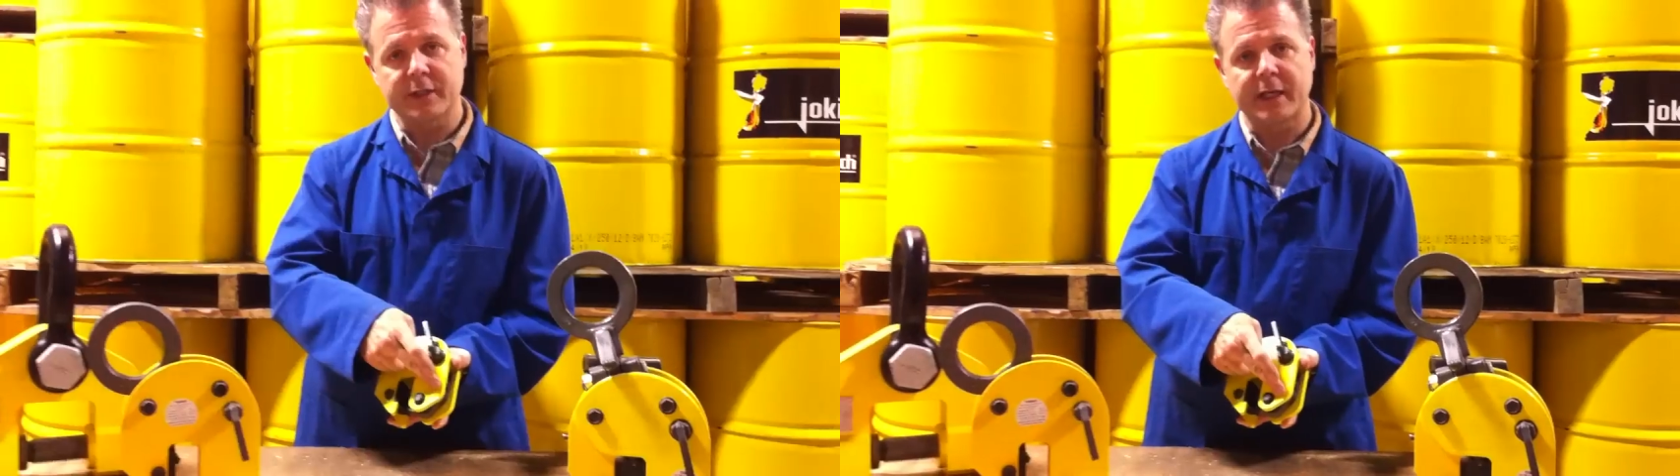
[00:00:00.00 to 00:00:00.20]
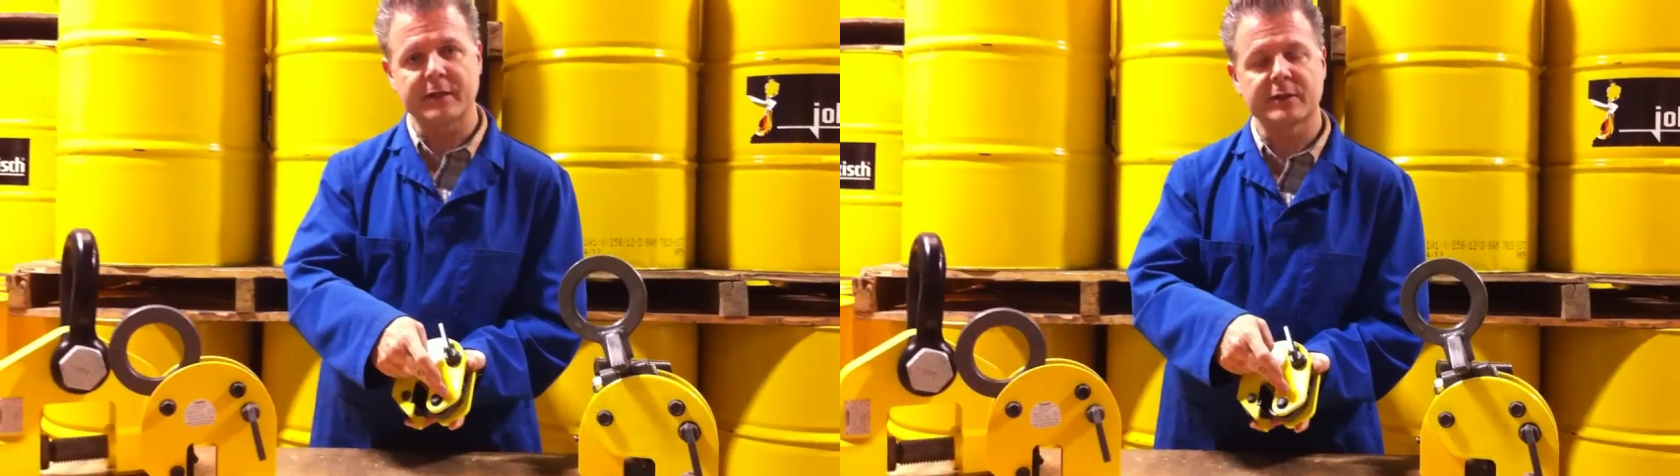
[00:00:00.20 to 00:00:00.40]
the
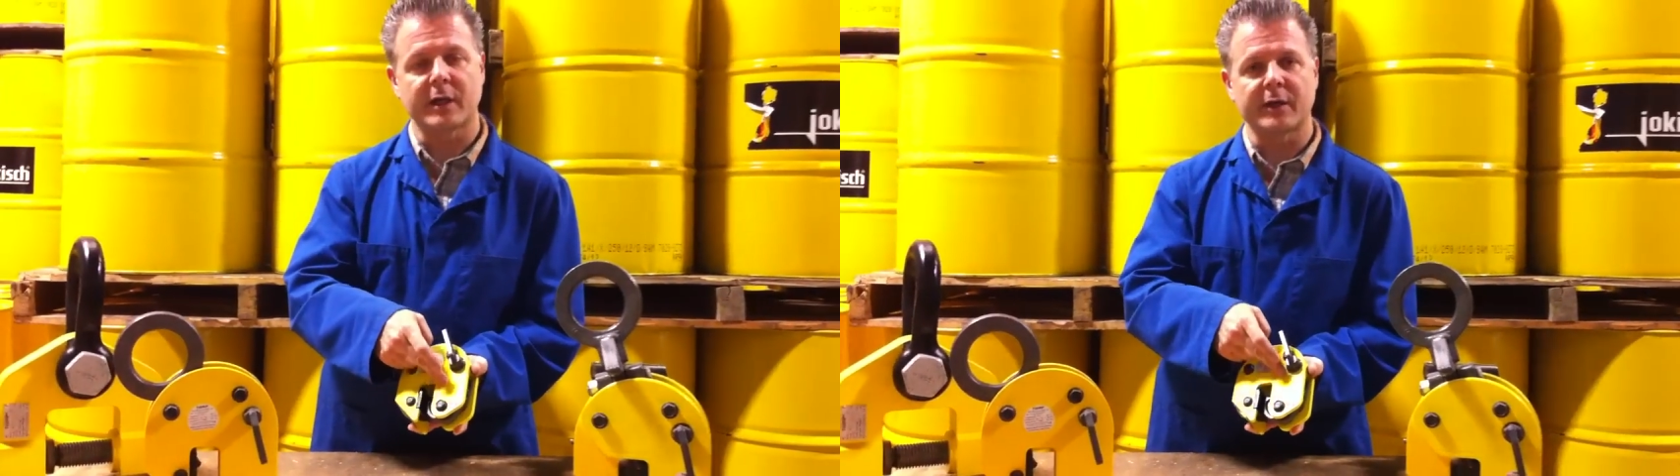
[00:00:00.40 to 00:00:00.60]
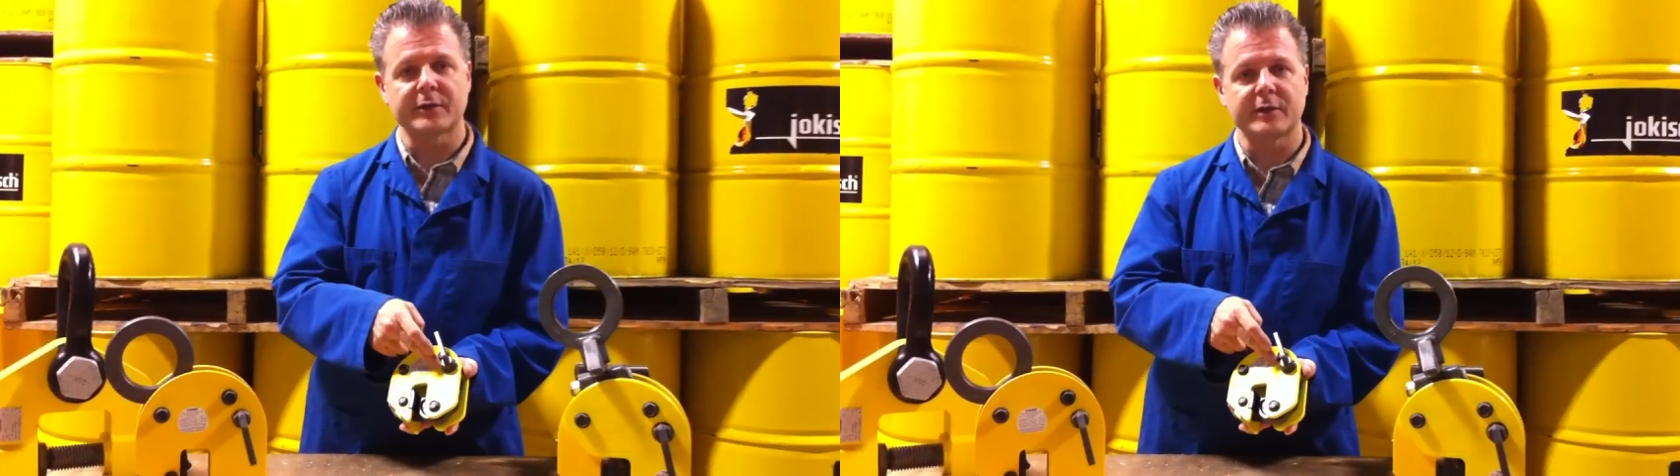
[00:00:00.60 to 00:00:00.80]

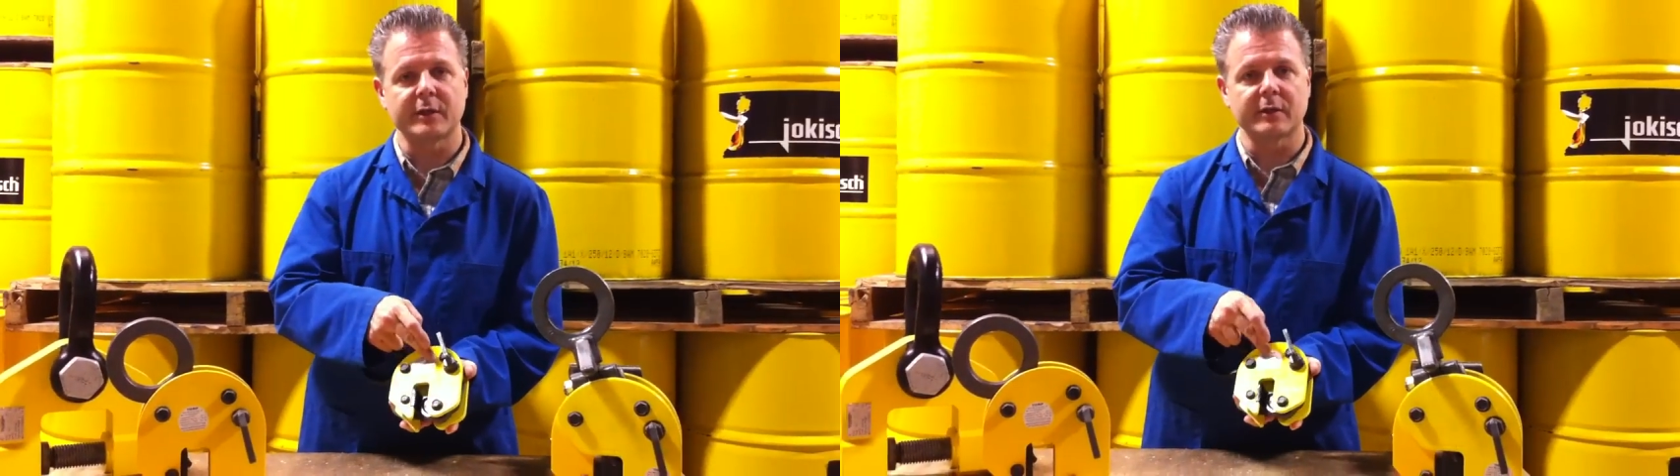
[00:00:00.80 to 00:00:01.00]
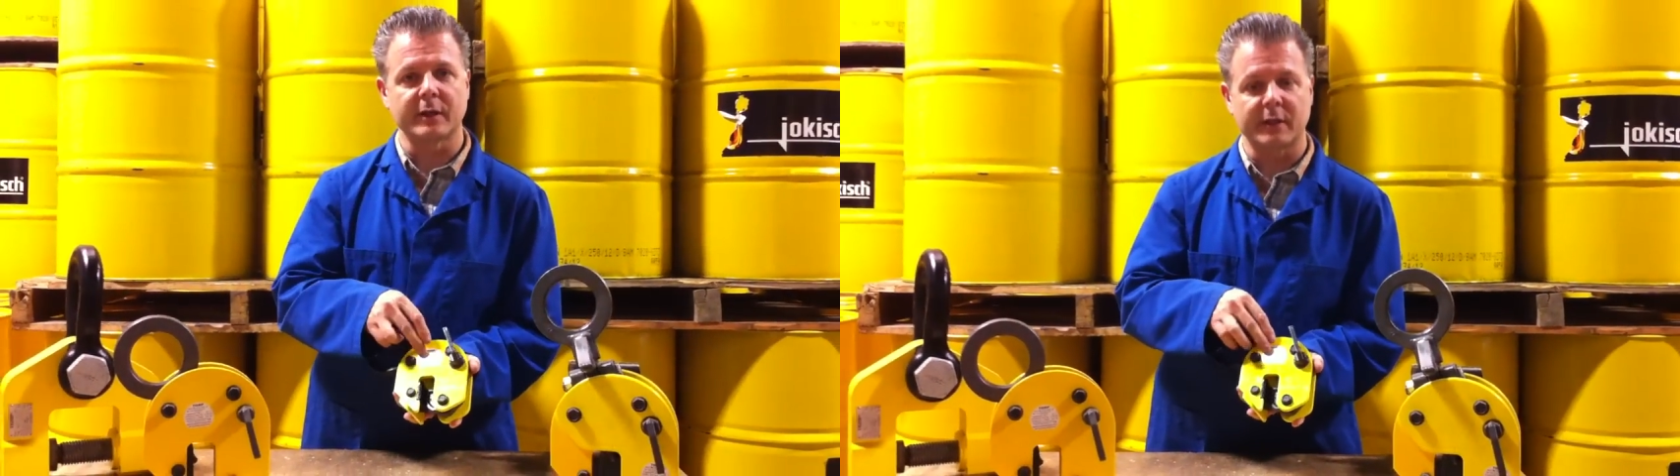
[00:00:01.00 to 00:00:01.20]
tensile
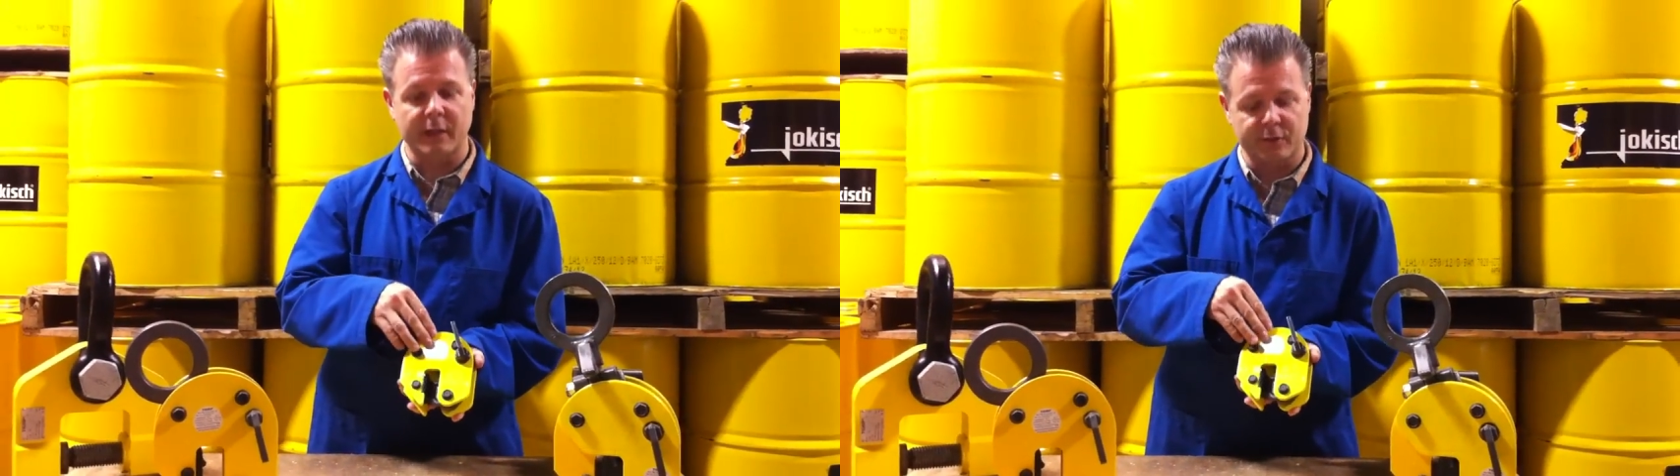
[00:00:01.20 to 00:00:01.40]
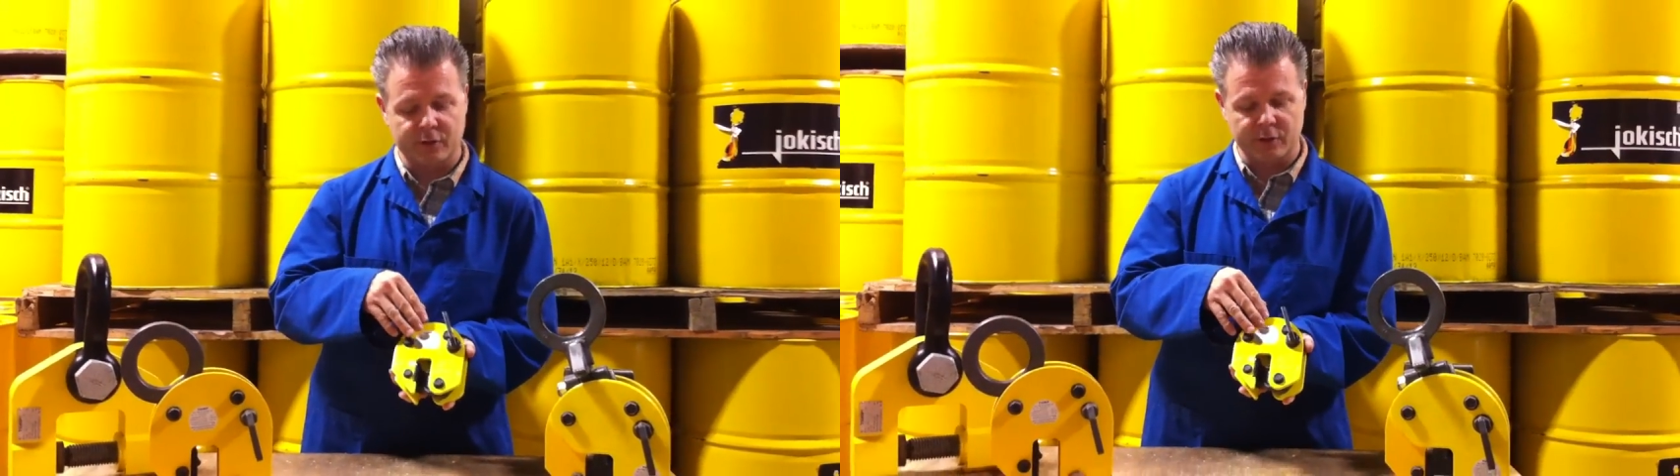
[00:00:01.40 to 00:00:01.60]
steel that
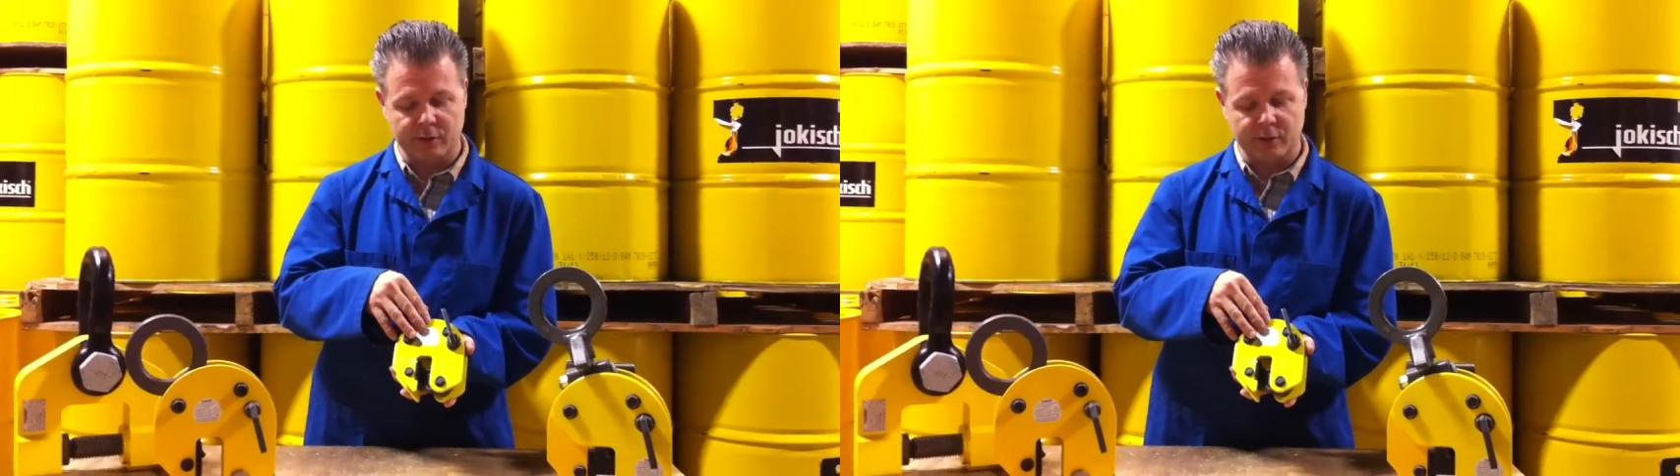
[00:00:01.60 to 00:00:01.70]
they've